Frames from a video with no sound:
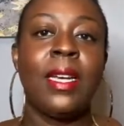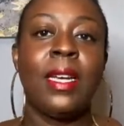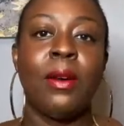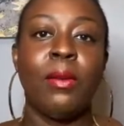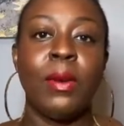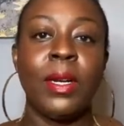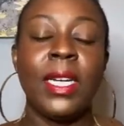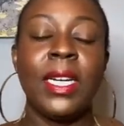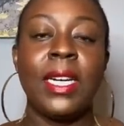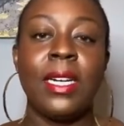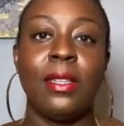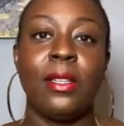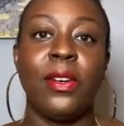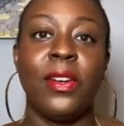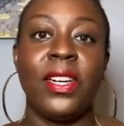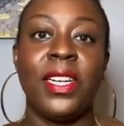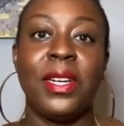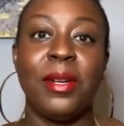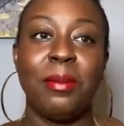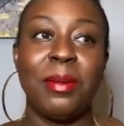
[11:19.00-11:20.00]
what can I
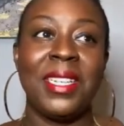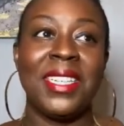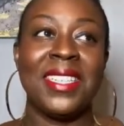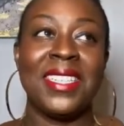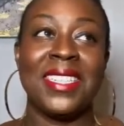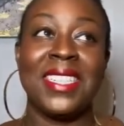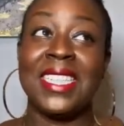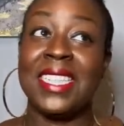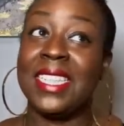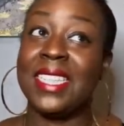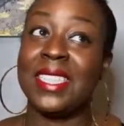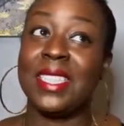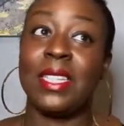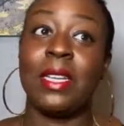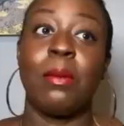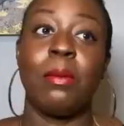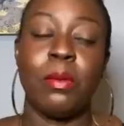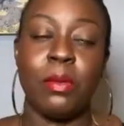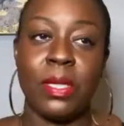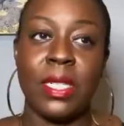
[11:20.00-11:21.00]
learn here? Because this
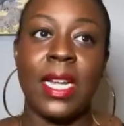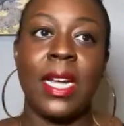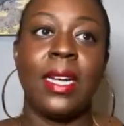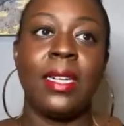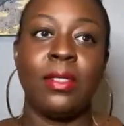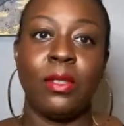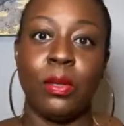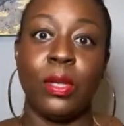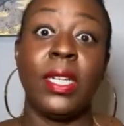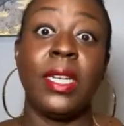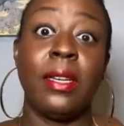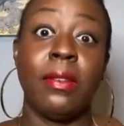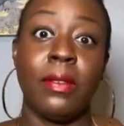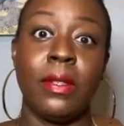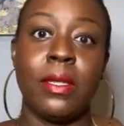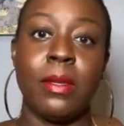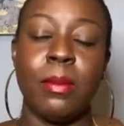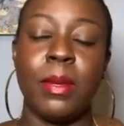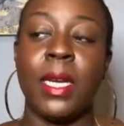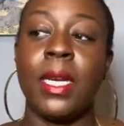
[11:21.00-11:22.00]
couple's not going to give
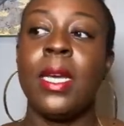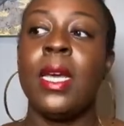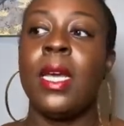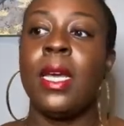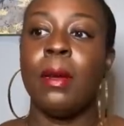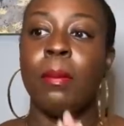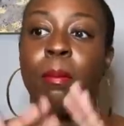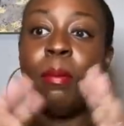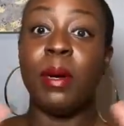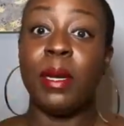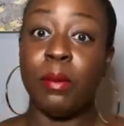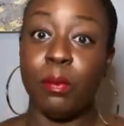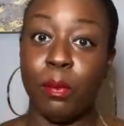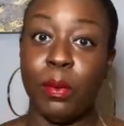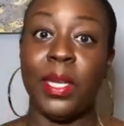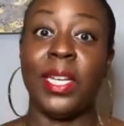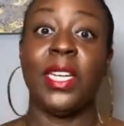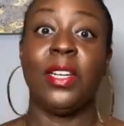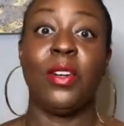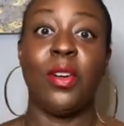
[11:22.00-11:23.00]
it to me, but
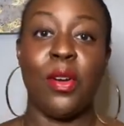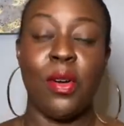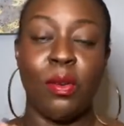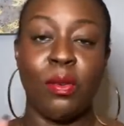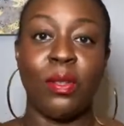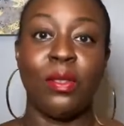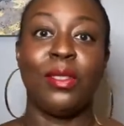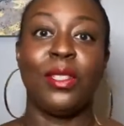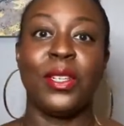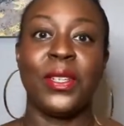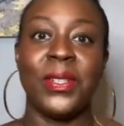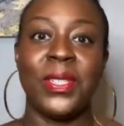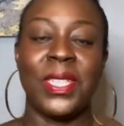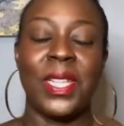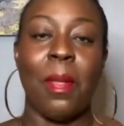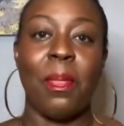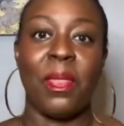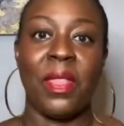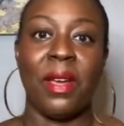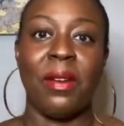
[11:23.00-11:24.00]
we can all learn
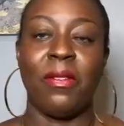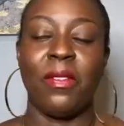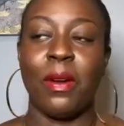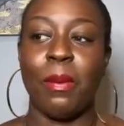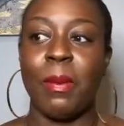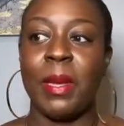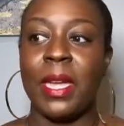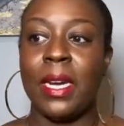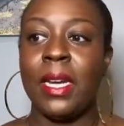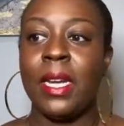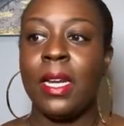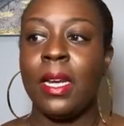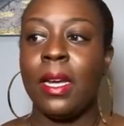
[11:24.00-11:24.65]
something from it.